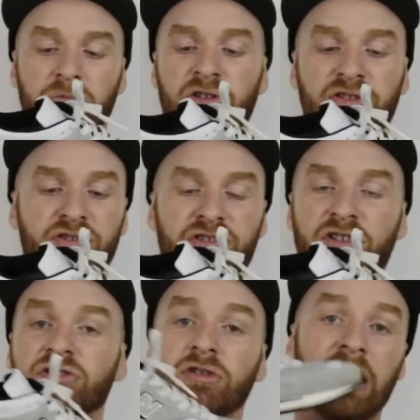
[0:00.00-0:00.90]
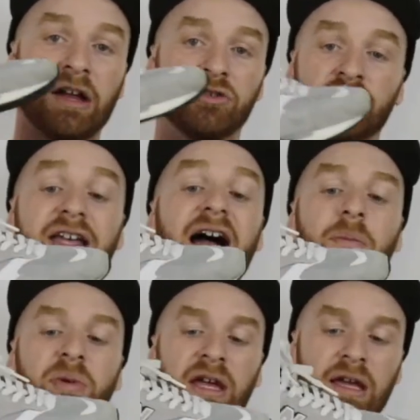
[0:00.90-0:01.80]
This is just a
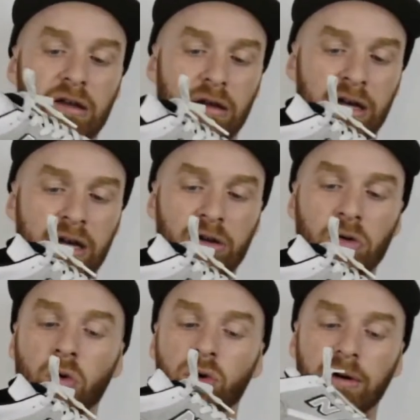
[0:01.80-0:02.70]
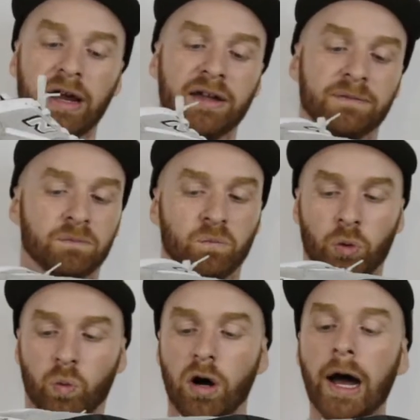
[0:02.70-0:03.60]
GR pair, all grey
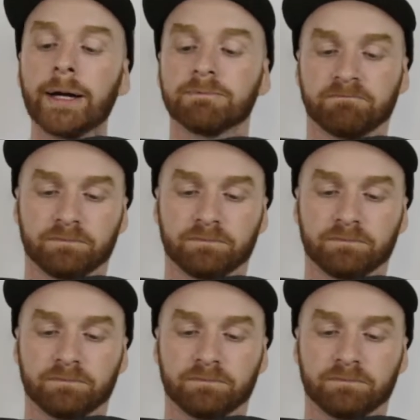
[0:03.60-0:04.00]
with white.